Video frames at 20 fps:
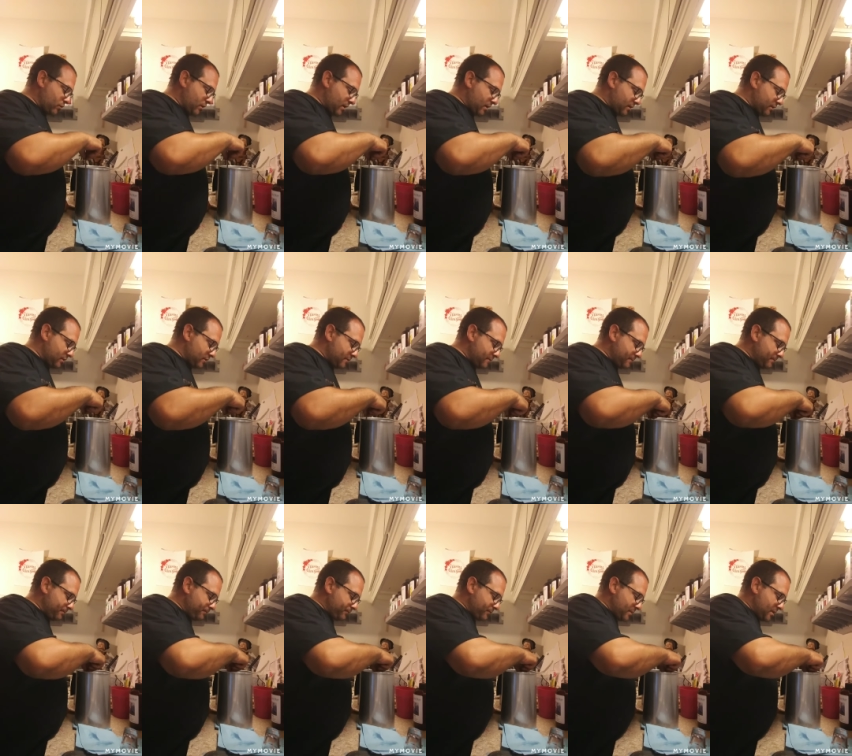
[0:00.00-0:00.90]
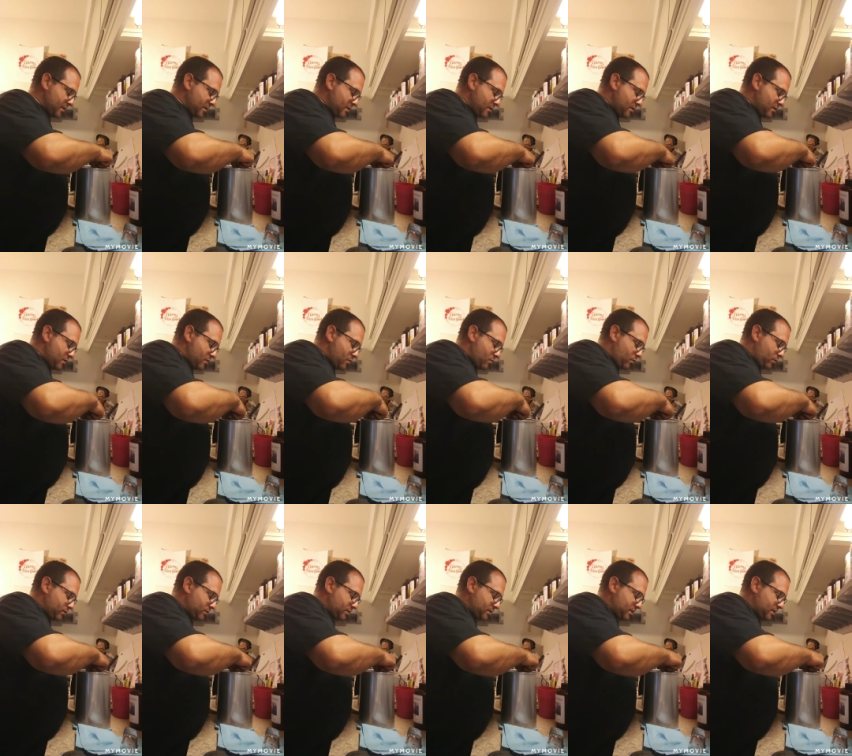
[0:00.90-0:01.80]
out of there.
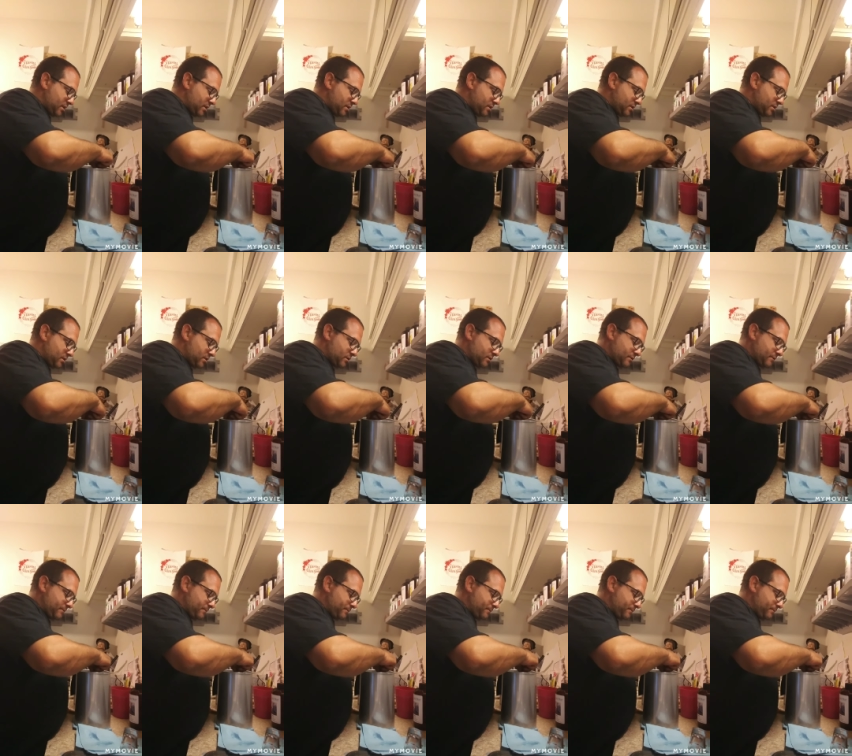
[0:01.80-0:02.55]
Once again, just